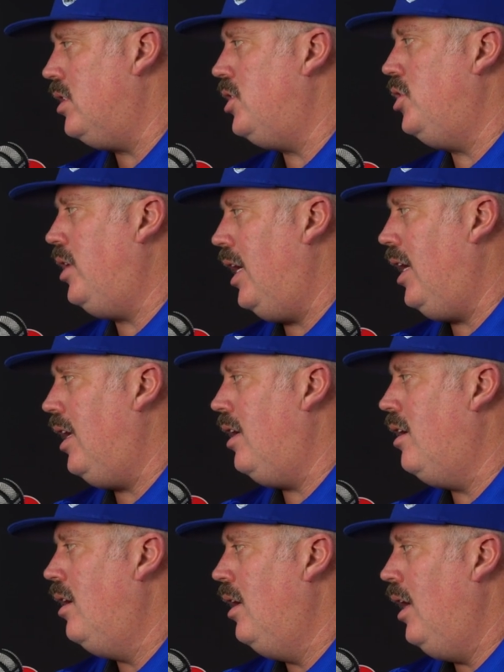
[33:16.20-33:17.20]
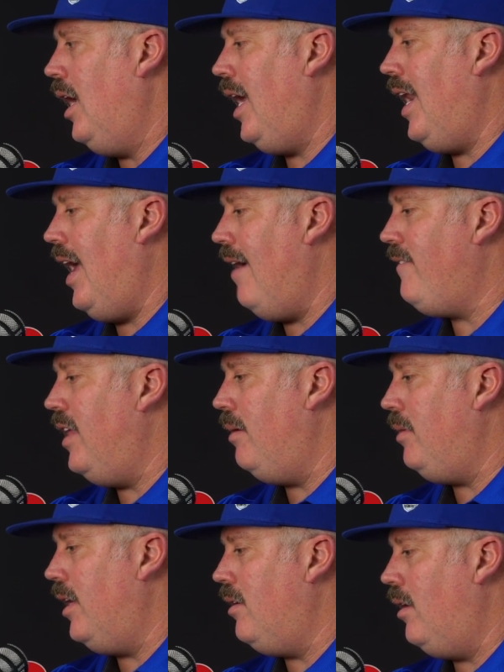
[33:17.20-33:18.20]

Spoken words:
as you can and have them